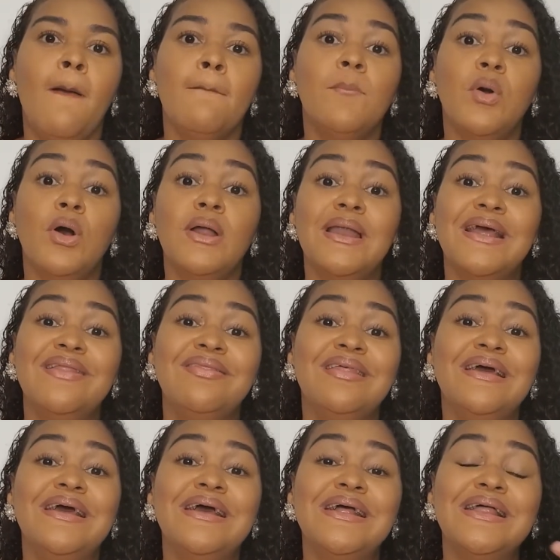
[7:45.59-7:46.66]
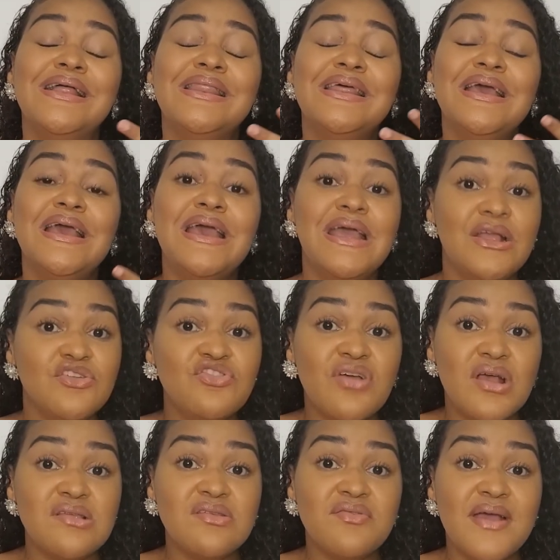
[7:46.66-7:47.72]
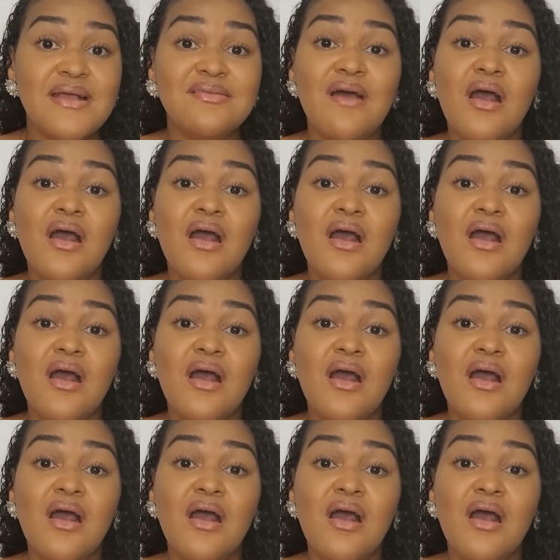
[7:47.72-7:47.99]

But the interest rate